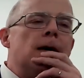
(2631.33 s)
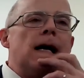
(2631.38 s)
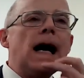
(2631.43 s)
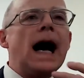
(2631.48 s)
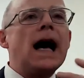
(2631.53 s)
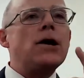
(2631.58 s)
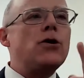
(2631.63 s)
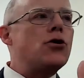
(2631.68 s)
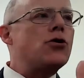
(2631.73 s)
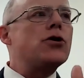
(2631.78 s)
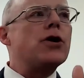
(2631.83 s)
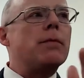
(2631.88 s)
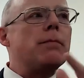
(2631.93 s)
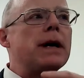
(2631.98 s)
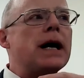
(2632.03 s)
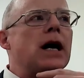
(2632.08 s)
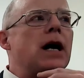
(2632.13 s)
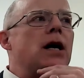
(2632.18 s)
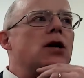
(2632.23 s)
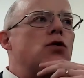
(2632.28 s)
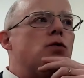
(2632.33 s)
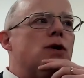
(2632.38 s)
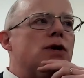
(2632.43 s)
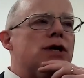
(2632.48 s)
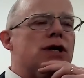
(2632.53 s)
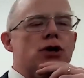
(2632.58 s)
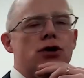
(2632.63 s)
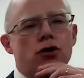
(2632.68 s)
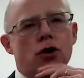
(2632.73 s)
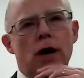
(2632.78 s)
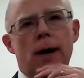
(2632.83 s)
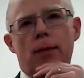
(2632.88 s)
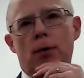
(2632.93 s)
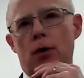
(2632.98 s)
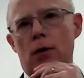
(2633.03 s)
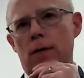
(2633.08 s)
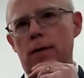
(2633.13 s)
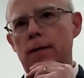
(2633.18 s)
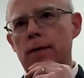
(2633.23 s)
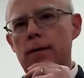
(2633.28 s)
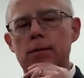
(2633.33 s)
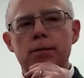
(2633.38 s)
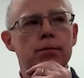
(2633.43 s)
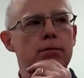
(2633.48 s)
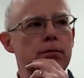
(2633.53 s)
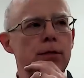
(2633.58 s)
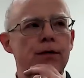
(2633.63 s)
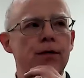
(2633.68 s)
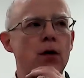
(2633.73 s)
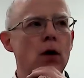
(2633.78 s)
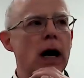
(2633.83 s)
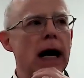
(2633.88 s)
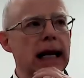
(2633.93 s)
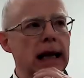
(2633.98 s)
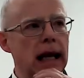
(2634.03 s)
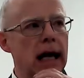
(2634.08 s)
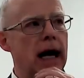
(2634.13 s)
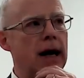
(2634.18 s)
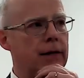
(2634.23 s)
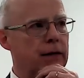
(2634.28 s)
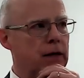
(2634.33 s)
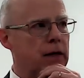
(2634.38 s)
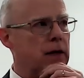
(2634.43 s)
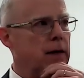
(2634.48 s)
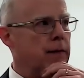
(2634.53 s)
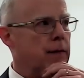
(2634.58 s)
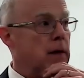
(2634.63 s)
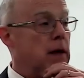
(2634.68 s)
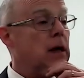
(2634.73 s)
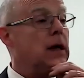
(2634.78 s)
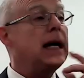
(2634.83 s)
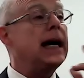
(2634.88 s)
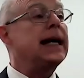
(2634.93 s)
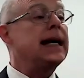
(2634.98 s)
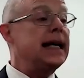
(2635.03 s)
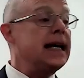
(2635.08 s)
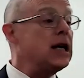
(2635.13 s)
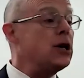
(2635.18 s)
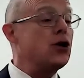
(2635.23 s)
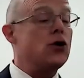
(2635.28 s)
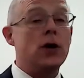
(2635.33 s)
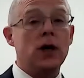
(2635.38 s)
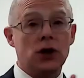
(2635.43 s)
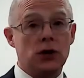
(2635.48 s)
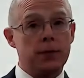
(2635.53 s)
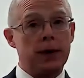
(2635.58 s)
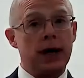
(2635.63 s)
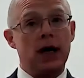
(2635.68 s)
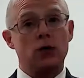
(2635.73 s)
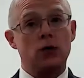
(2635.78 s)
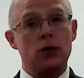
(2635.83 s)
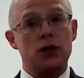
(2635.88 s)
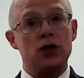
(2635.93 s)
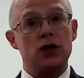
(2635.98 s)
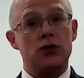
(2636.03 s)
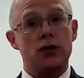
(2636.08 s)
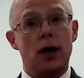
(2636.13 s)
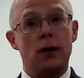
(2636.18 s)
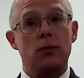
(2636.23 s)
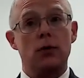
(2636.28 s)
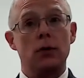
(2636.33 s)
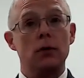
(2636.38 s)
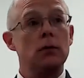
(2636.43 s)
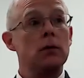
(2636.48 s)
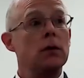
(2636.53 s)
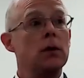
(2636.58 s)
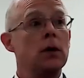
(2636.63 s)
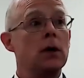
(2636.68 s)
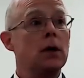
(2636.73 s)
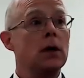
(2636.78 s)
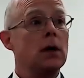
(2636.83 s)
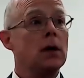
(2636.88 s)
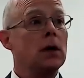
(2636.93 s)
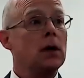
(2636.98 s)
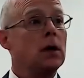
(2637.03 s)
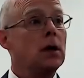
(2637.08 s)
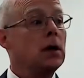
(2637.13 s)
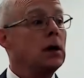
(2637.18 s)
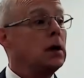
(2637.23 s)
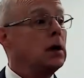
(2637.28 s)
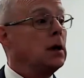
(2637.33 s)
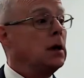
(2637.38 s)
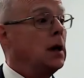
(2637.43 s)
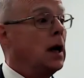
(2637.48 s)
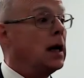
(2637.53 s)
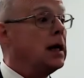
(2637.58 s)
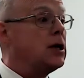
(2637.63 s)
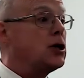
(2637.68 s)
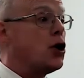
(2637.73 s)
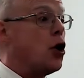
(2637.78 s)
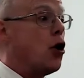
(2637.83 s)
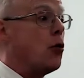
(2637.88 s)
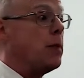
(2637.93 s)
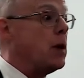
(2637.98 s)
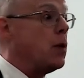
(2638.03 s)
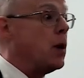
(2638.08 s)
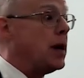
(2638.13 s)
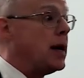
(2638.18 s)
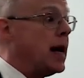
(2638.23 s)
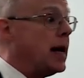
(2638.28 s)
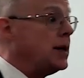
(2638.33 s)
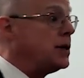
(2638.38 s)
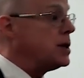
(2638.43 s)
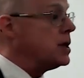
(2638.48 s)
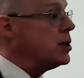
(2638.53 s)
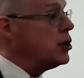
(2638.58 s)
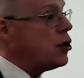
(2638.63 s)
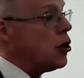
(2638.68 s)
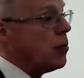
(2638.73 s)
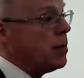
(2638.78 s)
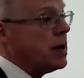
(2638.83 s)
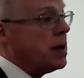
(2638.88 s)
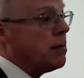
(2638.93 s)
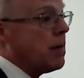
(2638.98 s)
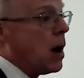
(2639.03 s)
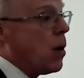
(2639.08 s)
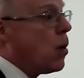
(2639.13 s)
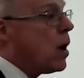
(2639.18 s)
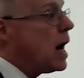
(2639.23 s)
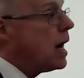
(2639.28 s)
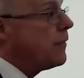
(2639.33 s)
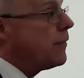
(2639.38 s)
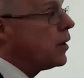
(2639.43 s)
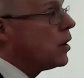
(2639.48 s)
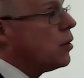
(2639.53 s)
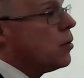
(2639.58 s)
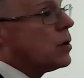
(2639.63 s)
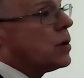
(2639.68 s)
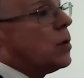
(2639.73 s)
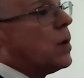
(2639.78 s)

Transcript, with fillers: I knew their marriage was in trouble before I left, and he knew his marriage was in trouble. And he told me one day, he said, "You know, me and my wife are going